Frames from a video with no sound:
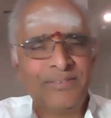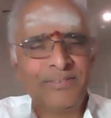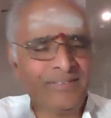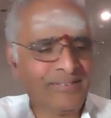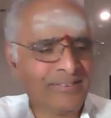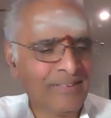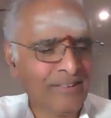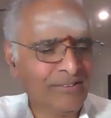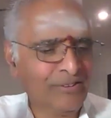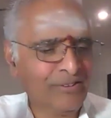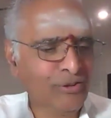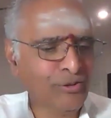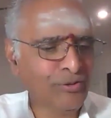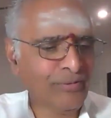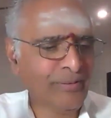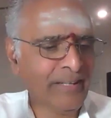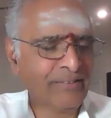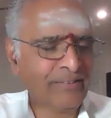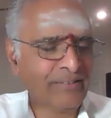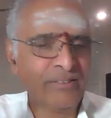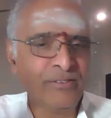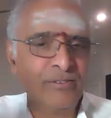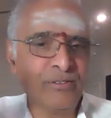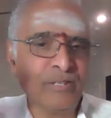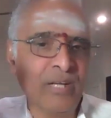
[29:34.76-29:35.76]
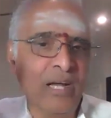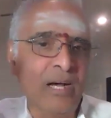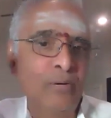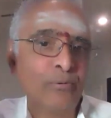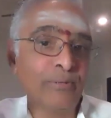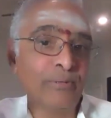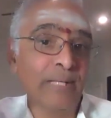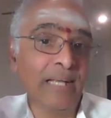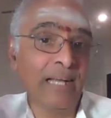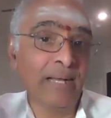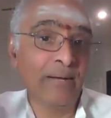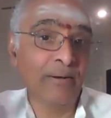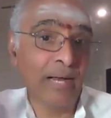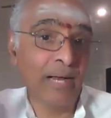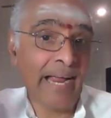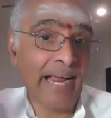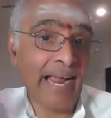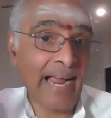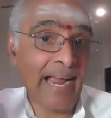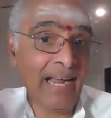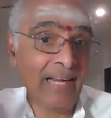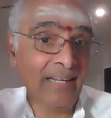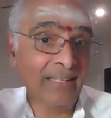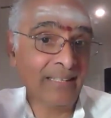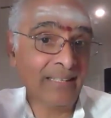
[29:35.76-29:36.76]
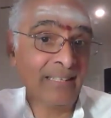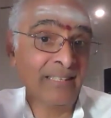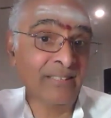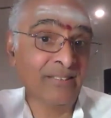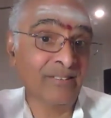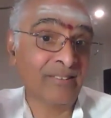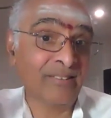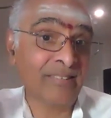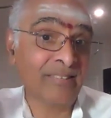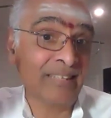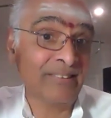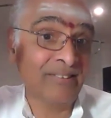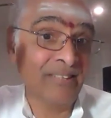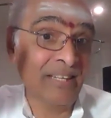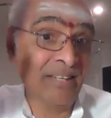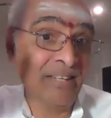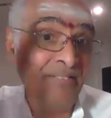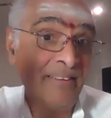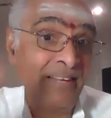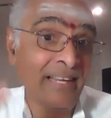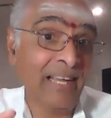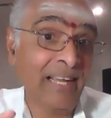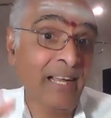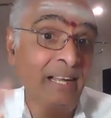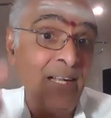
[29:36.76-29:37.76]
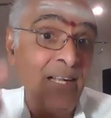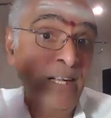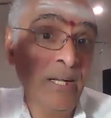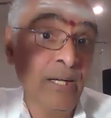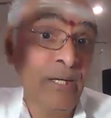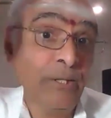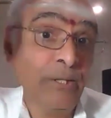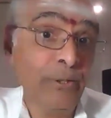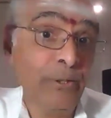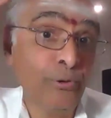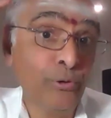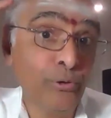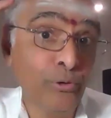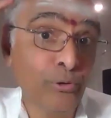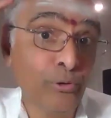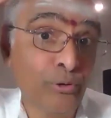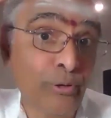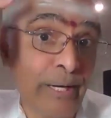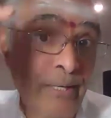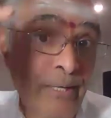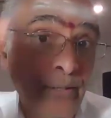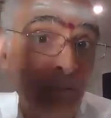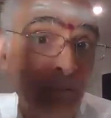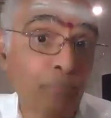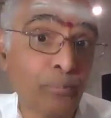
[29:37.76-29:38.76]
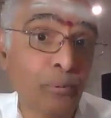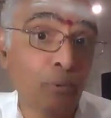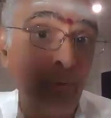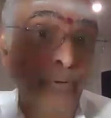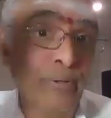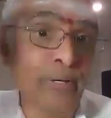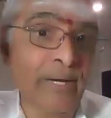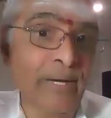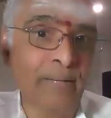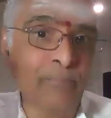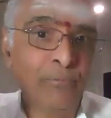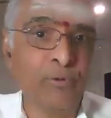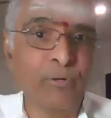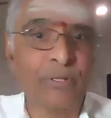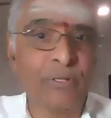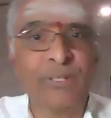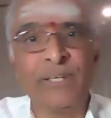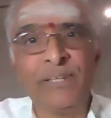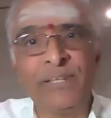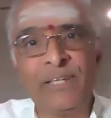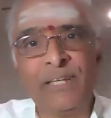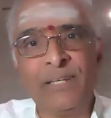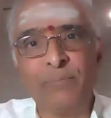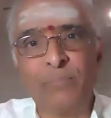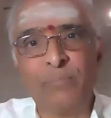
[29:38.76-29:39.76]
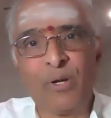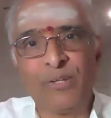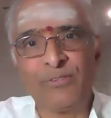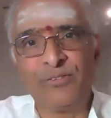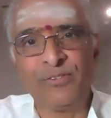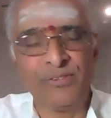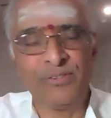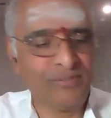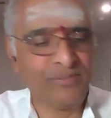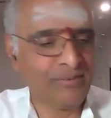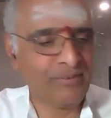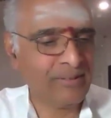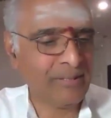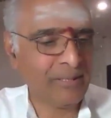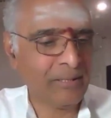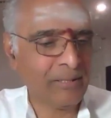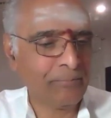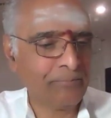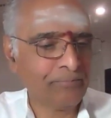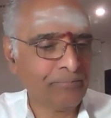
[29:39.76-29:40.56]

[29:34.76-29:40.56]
In situations, how they act in such a way, you should try to program your thinking process.